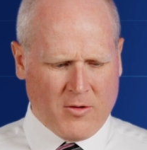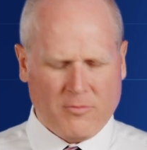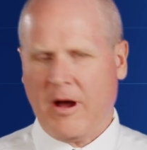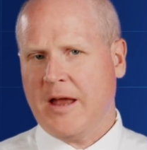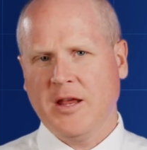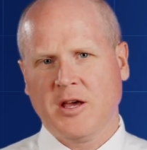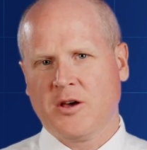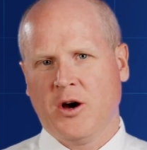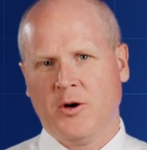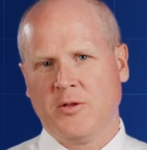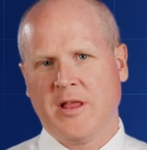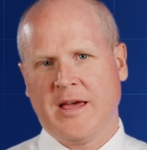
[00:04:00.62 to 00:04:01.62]
Writing
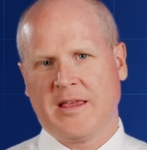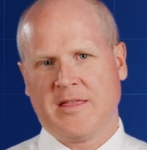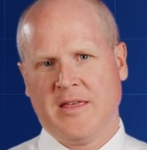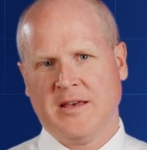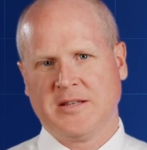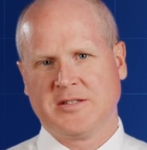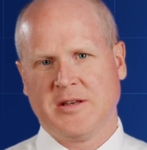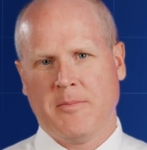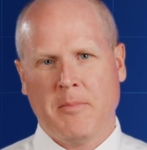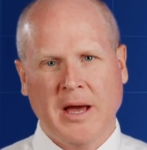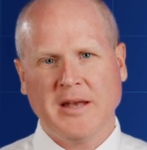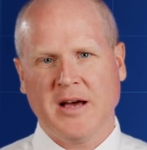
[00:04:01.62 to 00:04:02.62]
code like this
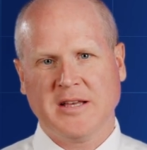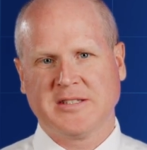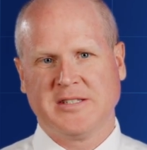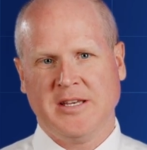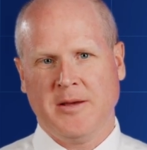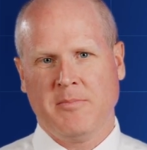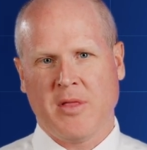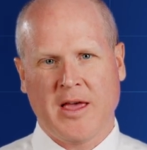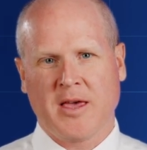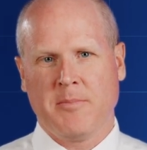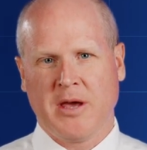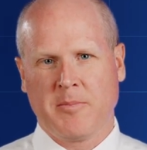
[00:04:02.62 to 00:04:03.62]
might not seem
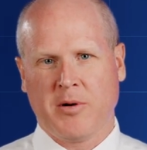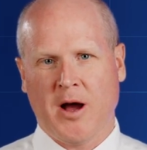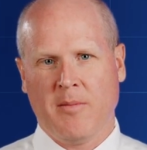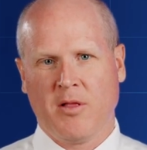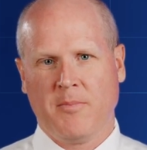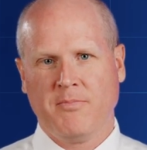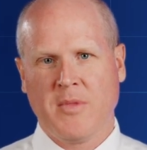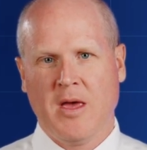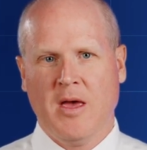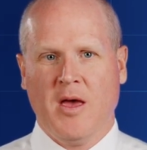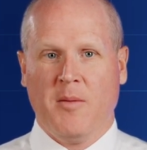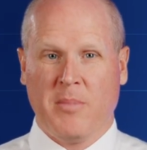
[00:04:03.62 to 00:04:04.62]
like a big problem,
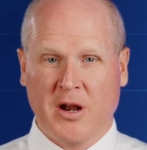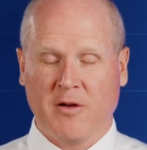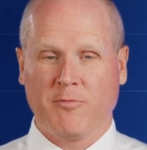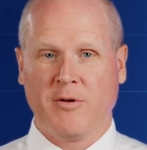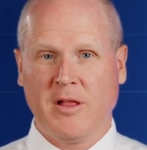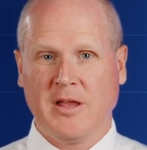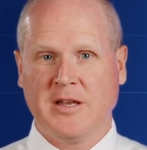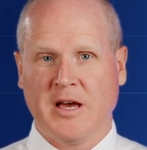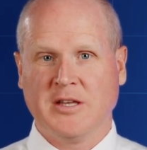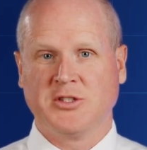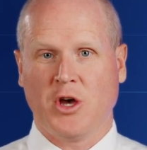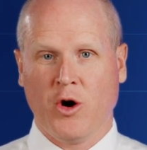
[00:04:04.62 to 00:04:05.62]
but it really
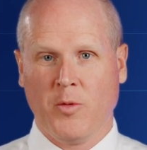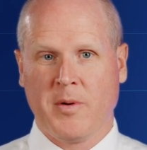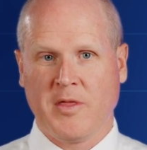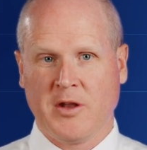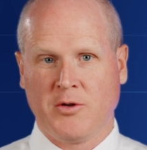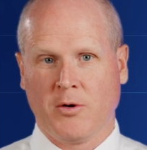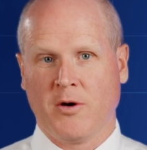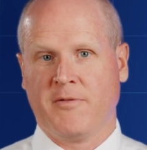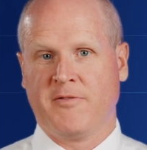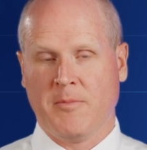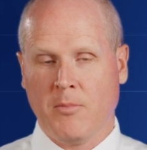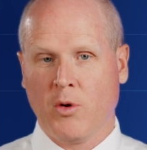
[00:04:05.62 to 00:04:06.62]
does open the door
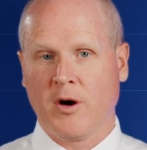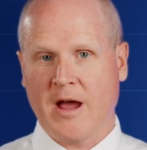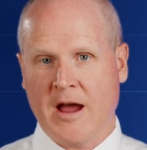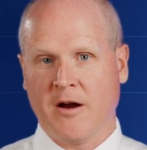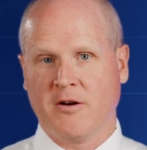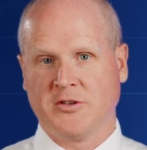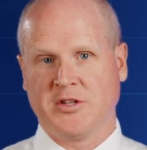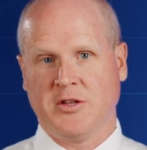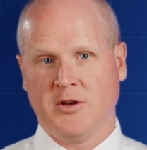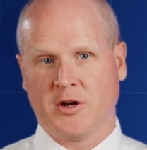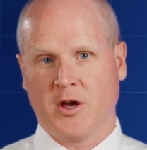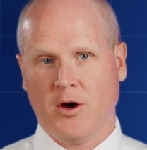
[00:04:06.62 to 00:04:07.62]
for more errors
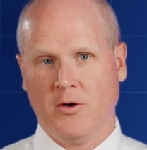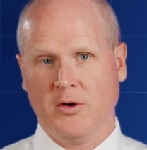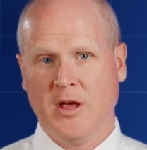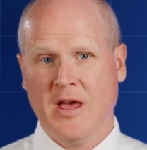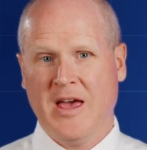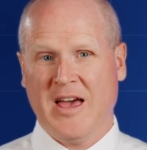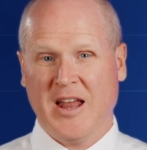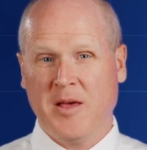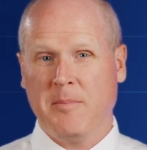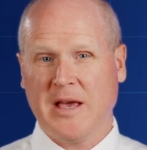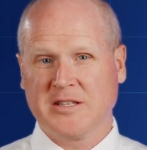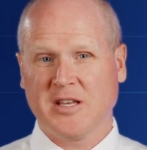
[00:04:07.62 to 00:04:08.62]
in your code, and it
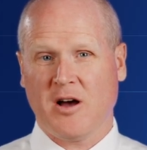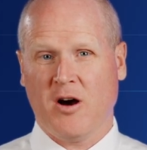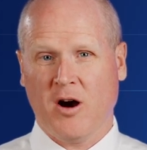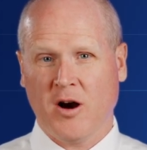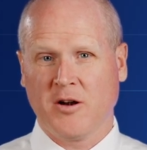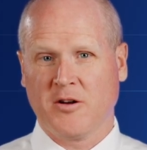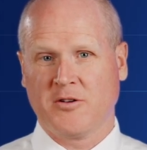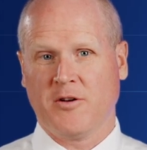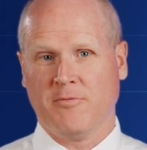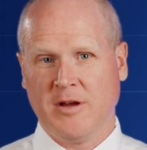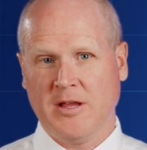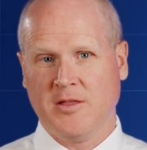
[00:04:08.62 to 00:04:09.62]
makes it harder to
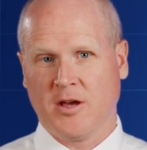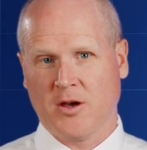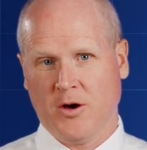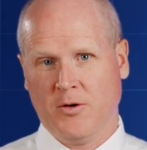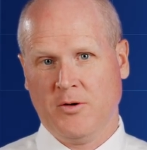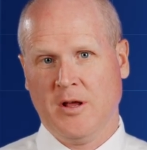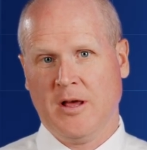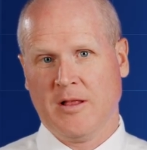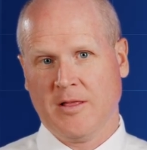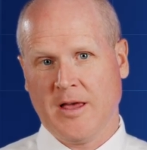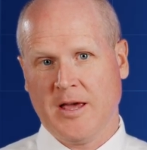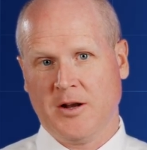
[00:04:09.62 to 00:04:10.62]
read the code
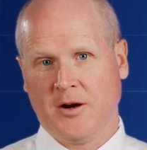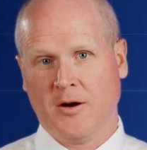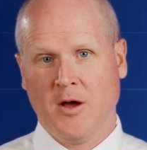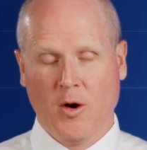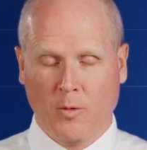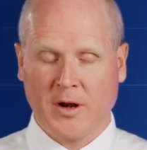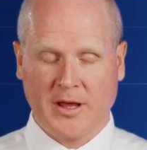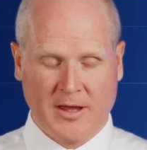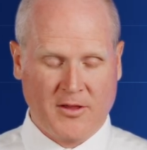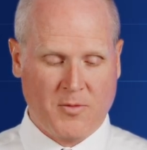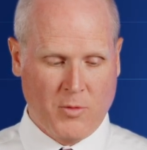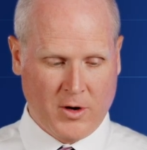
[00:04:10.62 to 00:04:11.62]
later when it
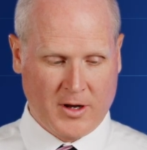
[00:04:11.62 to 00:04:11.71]
gets more